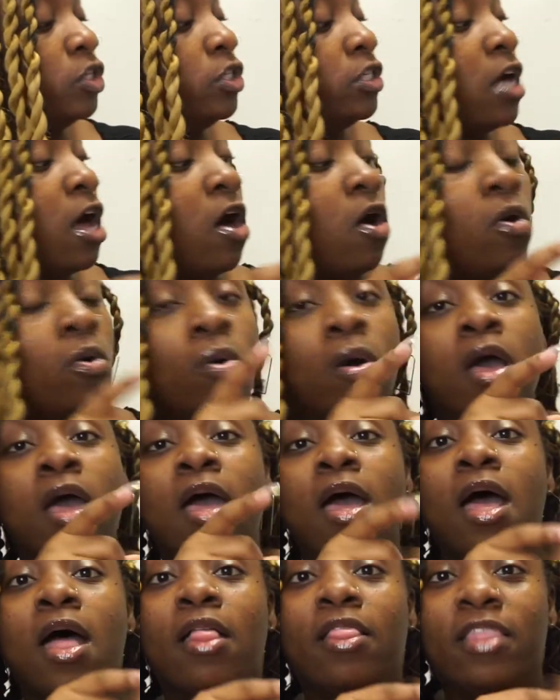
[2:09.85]
So
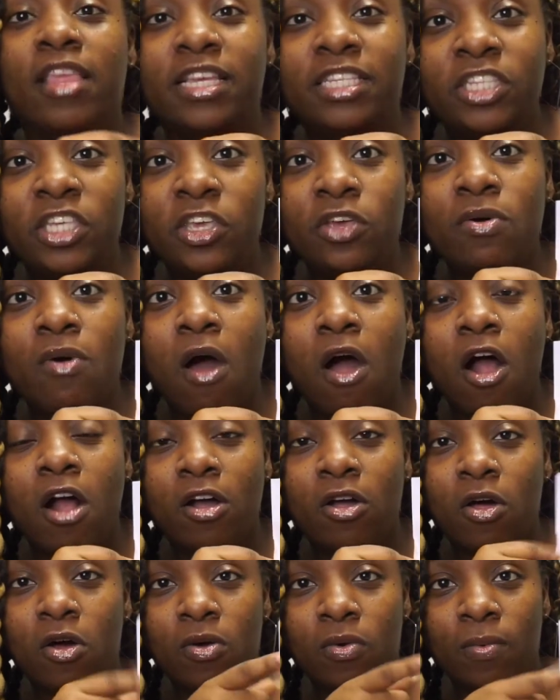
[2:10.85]
this
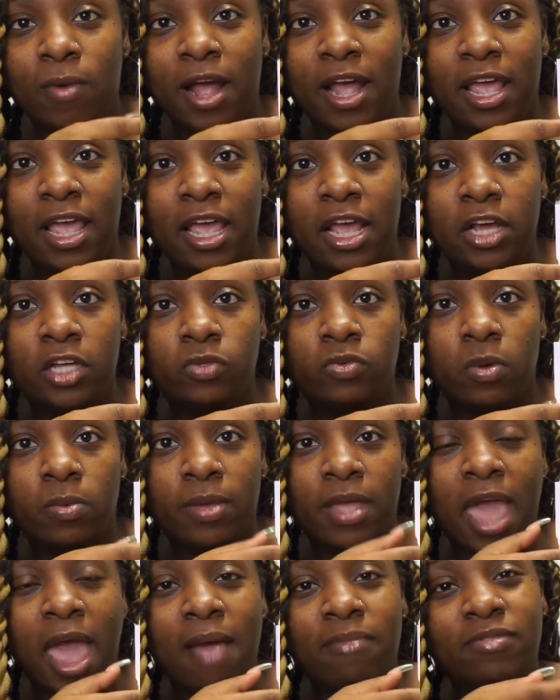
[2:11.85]
QR code right here is what
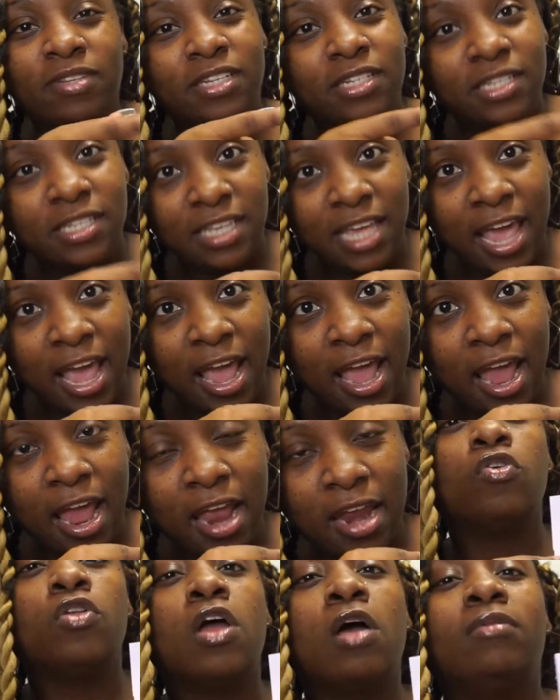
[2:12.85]
we have to
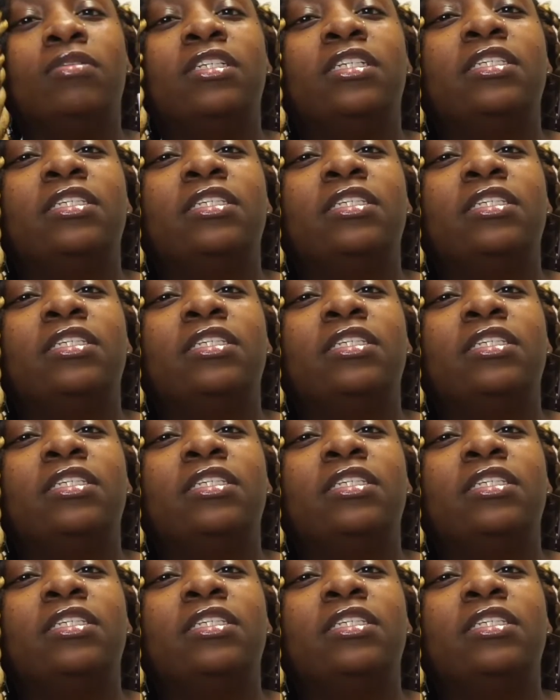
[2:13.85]
scan, you know,